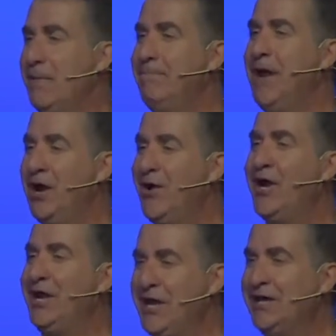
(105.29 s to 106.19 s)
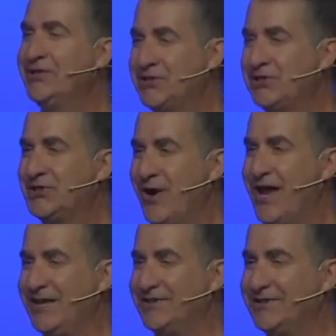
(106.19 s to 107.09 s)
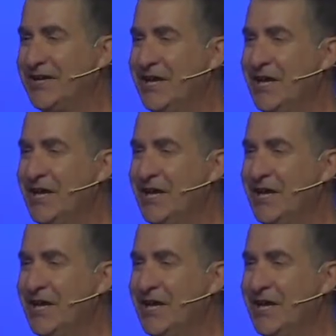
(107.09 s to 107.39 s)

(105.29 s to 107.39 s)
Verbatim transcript: bearing his disgrace.